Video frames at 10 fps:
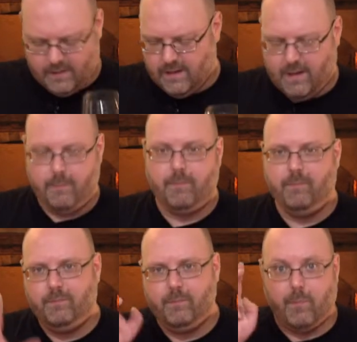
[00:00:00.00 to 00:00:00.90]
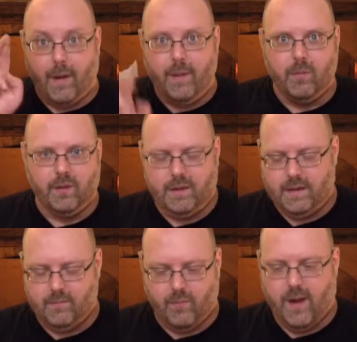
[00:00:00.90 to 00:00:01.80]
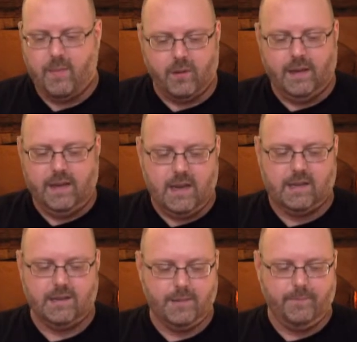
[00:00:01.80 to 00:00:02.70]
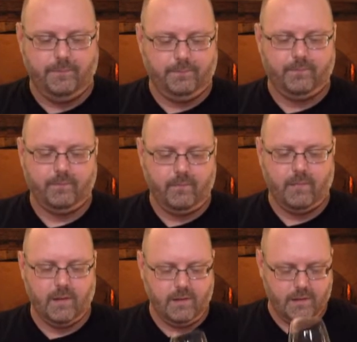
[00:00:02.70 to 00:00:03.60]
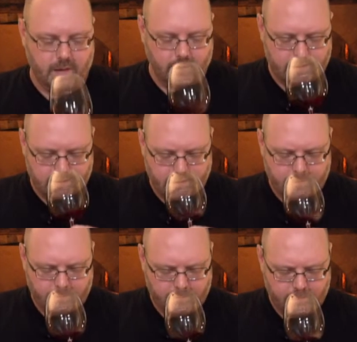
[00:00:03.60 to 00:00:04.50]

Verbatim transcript: a lot of brambling, brambliness. So let's see.